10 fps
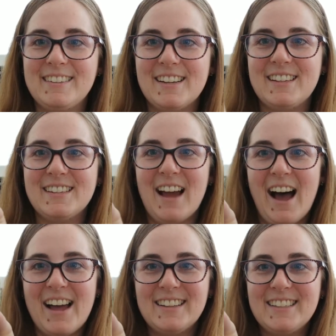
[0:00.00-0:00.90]
does
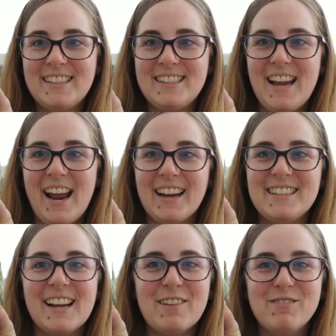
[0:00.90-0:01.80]
not
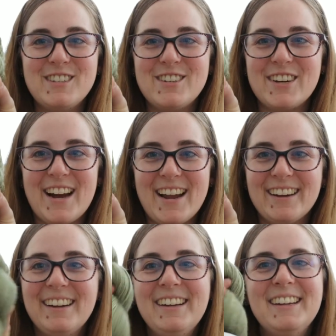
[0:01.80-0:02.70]
stand up straight.
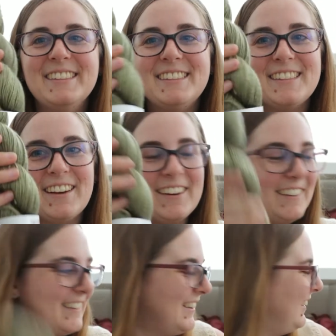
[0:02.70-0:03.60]
So,